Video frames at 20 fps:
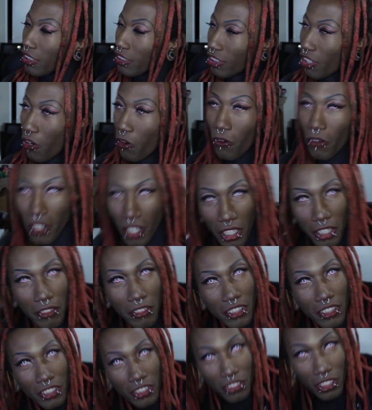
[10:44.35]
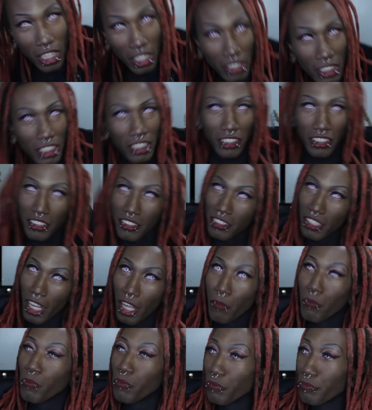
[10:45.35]
So, yeah,
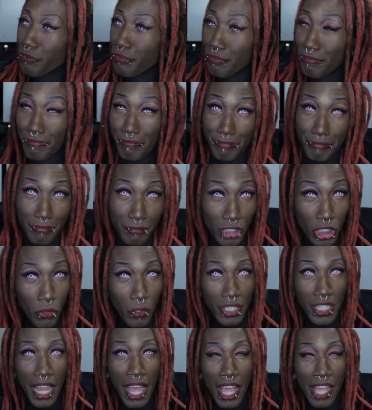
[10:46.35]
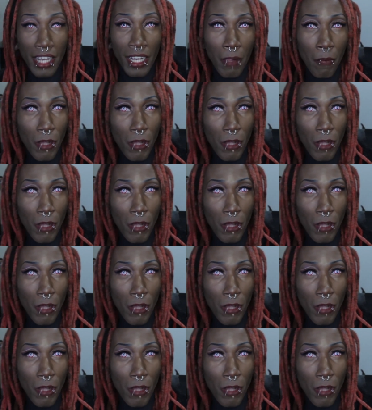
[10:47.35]
I'm doing that.